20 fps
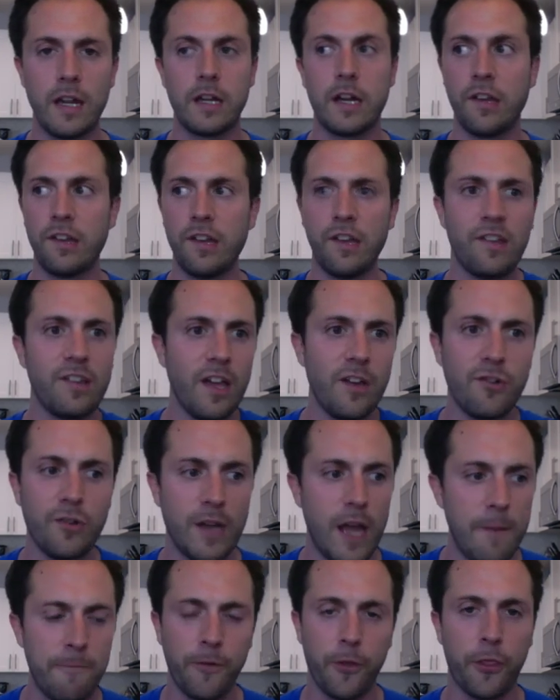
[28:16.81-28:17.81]
Because he said your
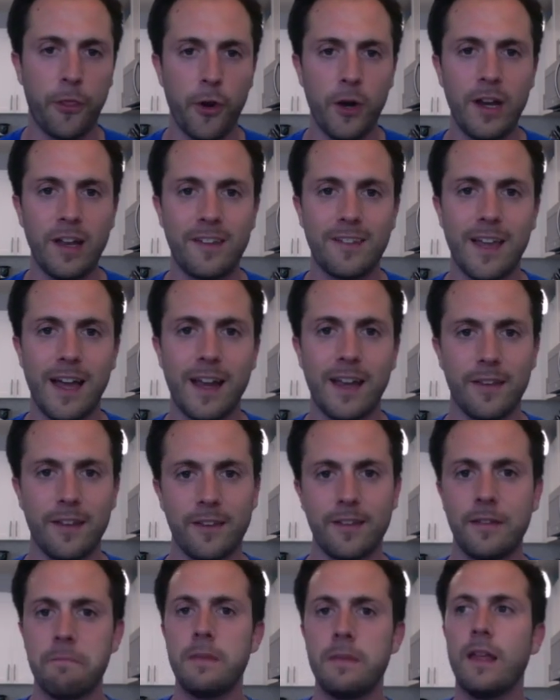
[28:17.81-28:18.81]
name for 30
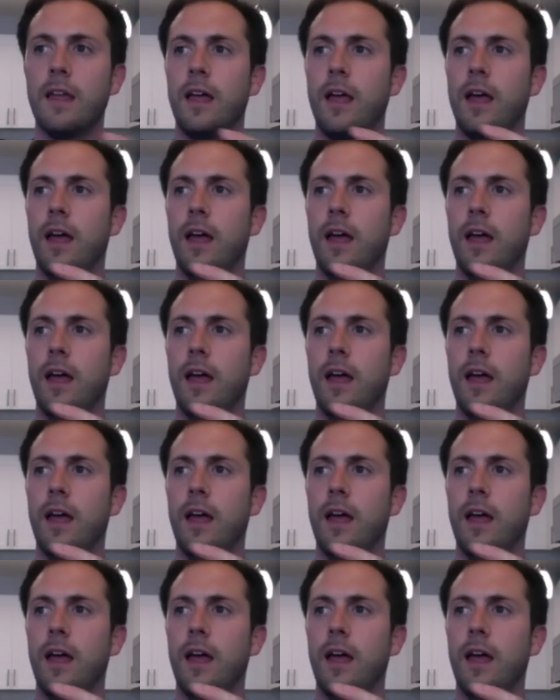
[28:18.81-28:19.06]
seconds.